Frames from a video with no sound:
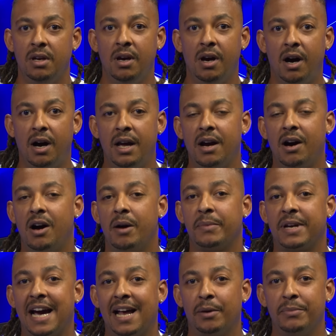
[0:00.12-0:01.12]
Hi, I'm
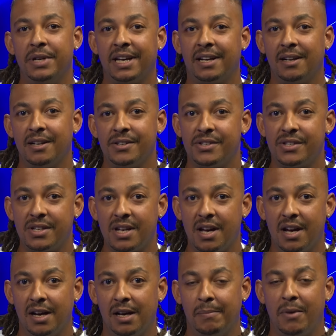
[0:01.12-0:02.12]
Calum Nicholas.
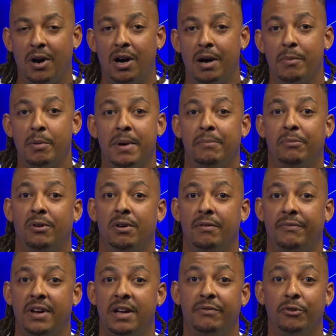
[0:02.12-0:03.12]
I'm a member
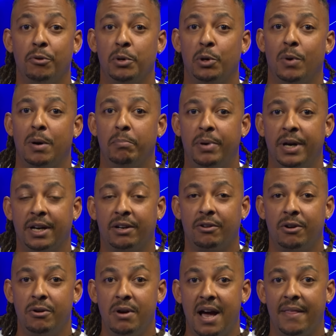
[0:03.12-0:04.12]
of a Formula One pit
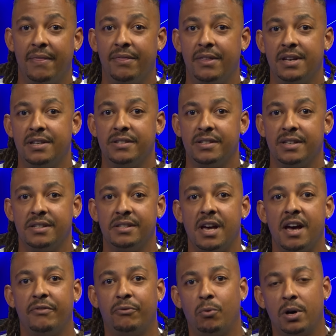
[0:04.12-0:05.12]
crew, and this is
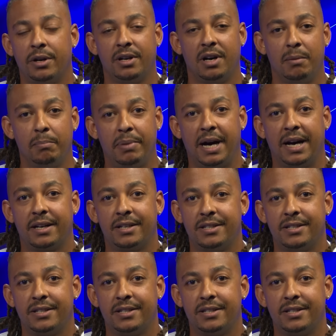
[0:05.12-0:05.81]
F1 Unpacked.